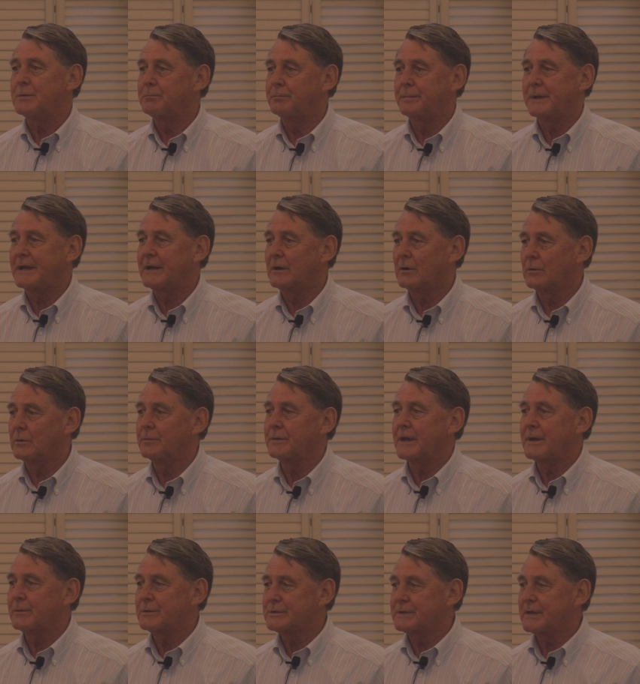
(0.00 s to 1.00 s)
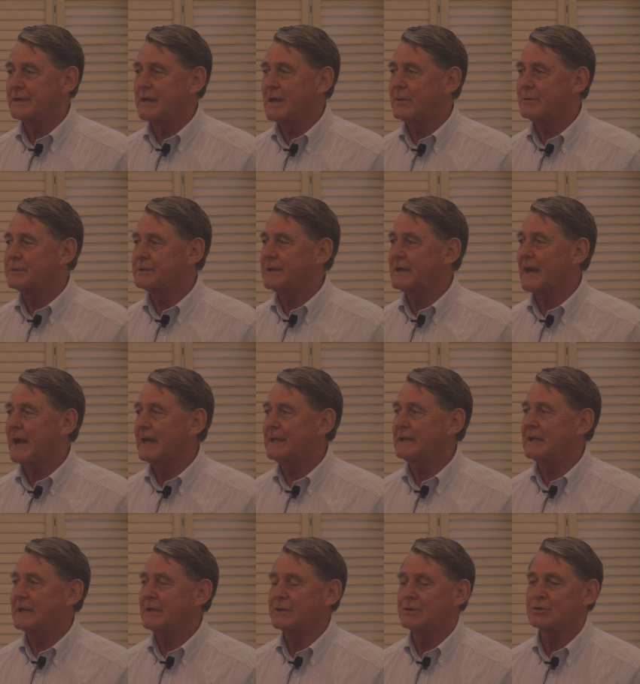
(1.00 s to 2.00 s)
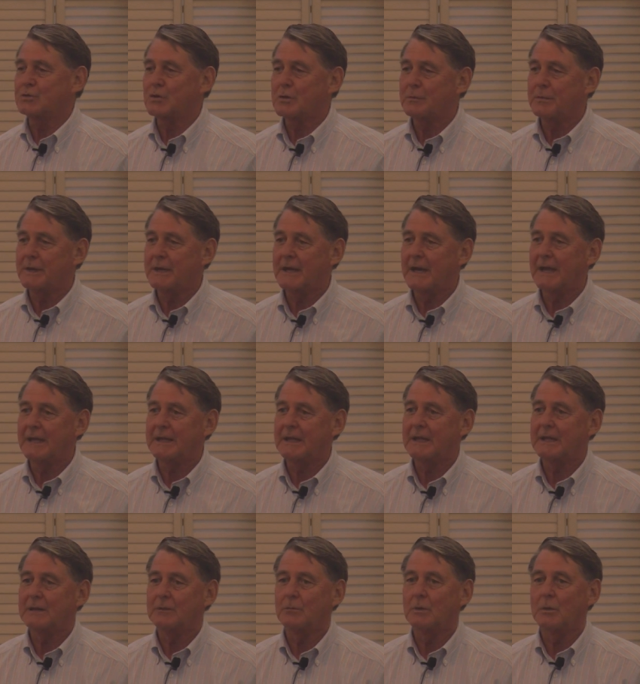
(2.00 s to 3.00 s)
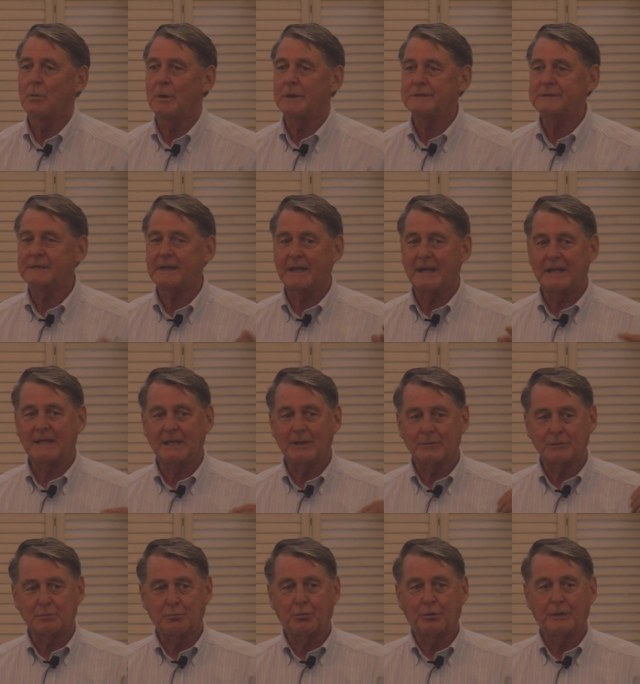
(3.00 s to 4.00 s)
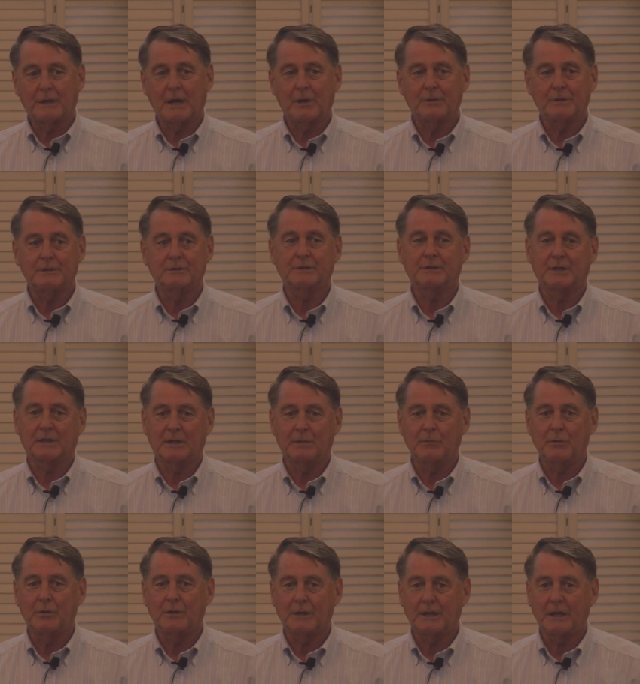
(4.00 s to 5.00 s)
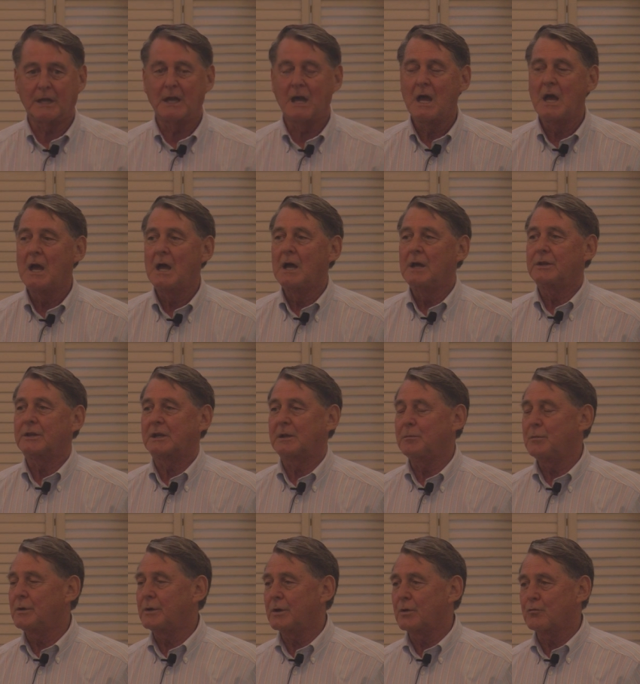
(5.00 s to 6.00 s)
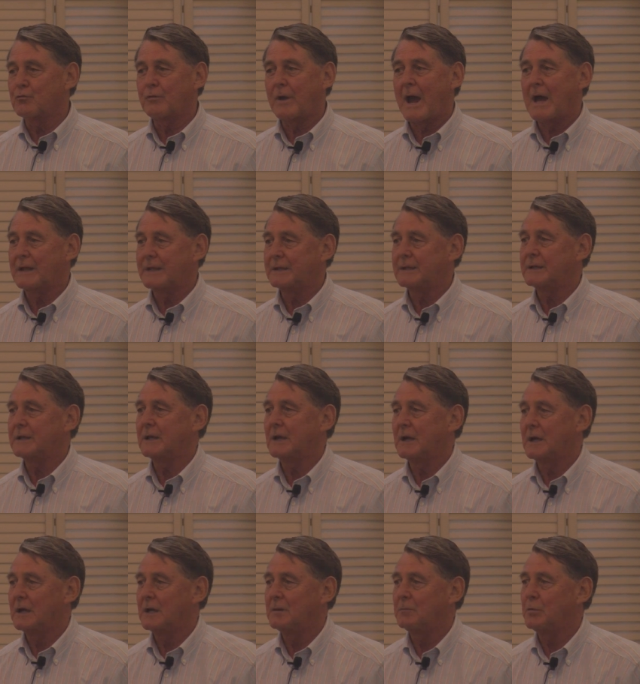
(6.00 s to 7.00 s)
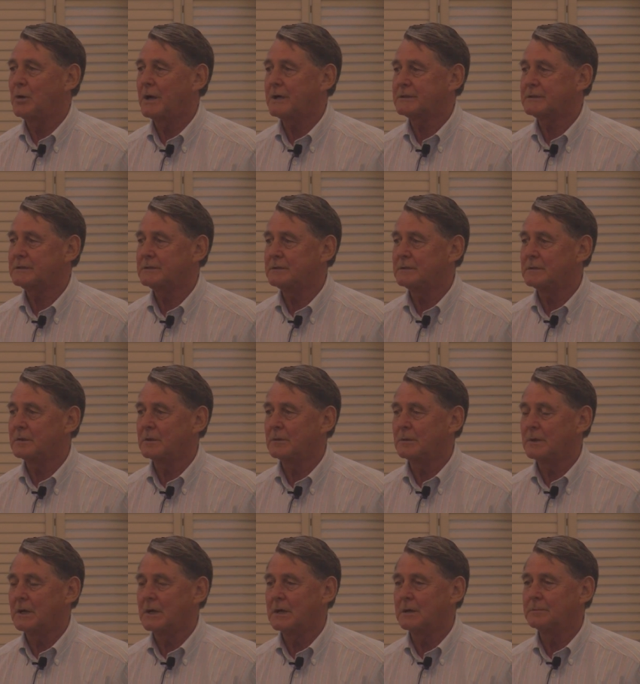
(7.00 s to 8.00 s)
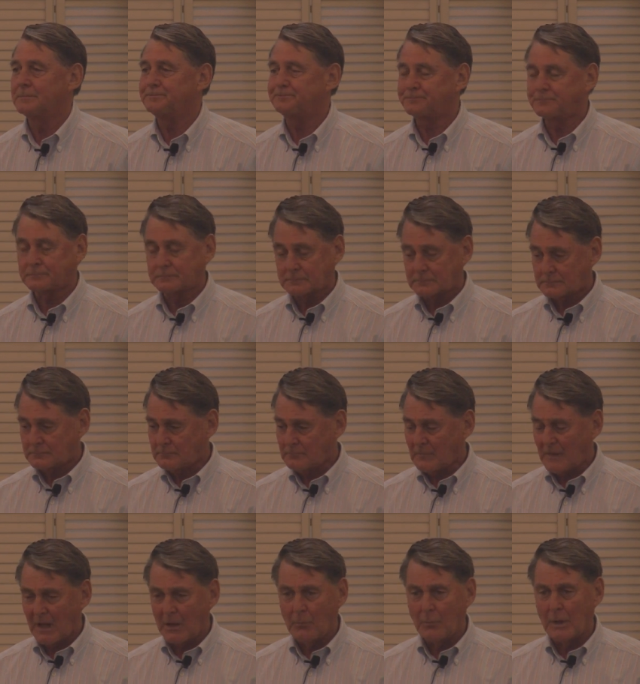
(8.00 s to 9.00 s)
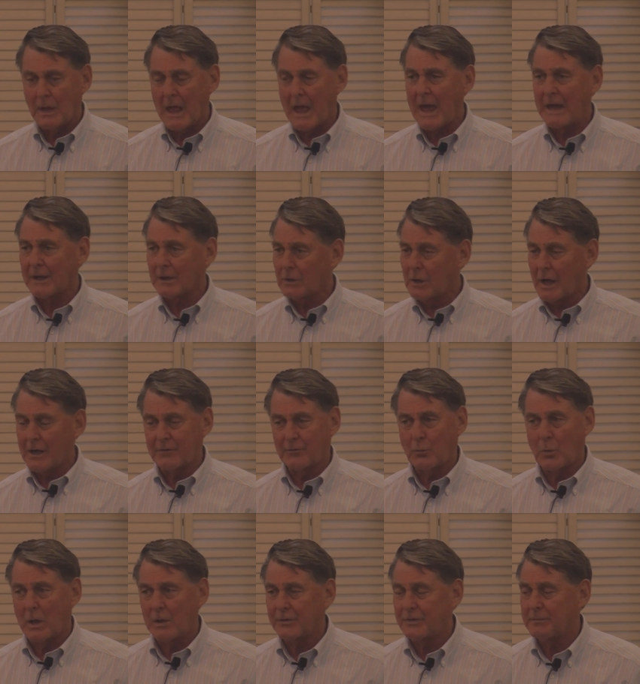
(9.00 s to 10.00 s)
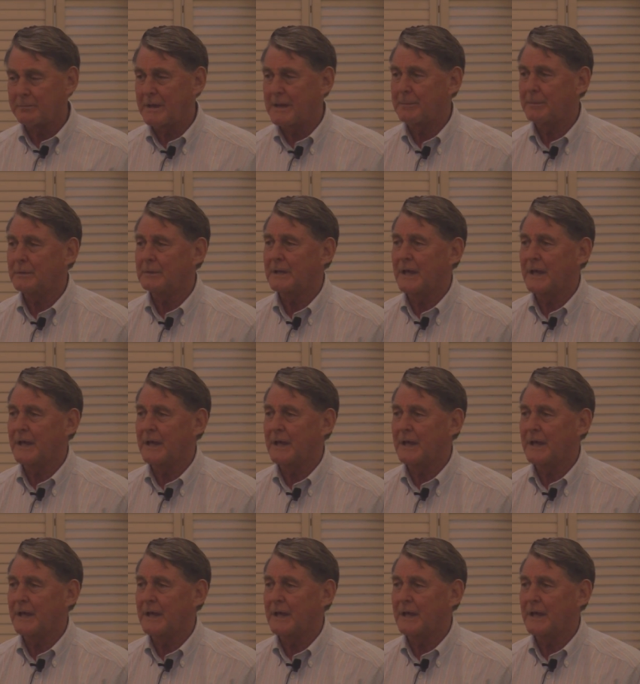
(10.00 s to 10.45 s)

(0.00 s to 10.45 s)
Bingo. There was, the, there was the idea, the germ of the idea. Well, once that idea was put out into the community, the community rallied. Uh, Boston uh, um, had a lot of wealthy people,